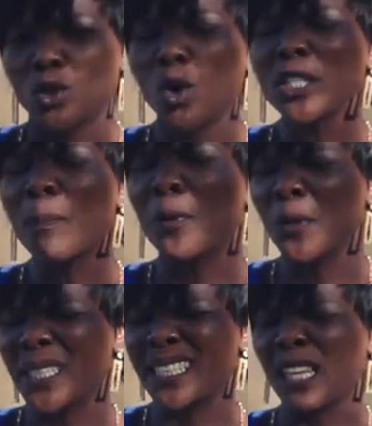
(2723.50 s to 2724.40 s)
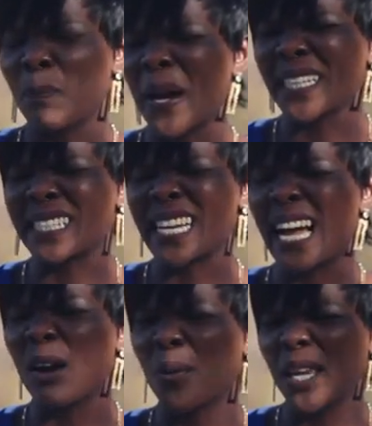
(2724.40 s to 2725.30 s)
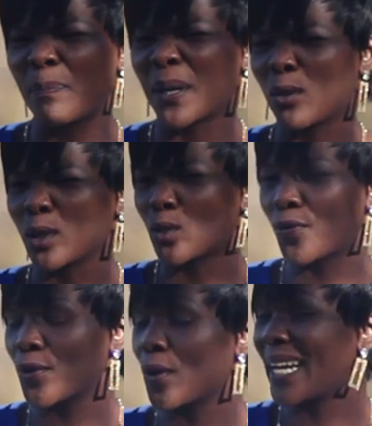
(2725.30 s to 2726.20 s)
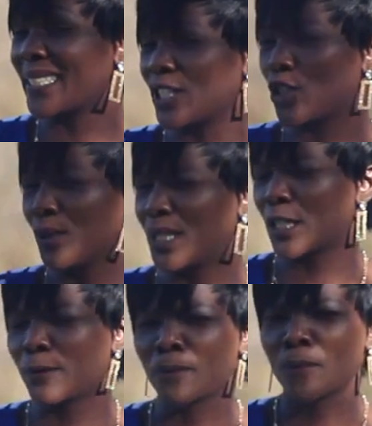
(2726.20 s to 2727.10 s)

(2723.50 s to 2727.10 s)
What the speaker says: Don't push the pastor away because of your attitude.